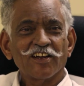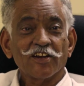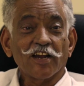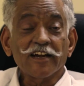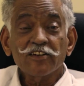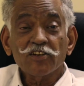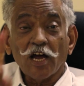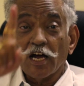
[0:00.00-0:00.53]

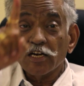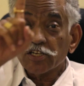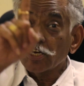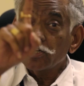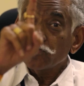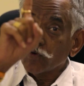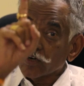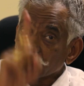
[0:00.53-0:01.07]
And I'll
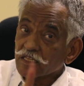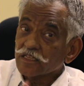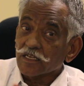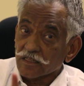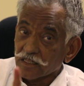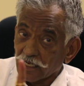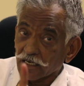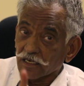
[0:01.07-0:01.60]
tell you one
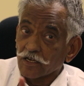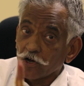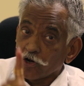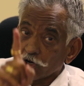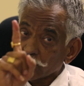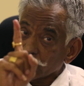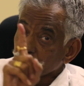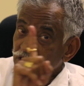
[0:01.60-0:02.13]
other thing.
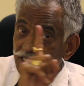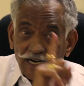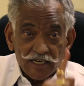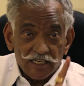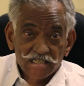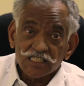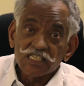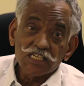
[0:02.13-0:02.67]
It's
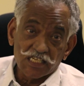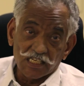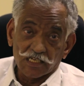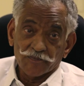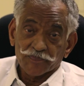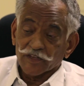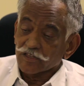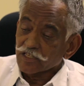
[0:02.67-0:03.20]
not a city.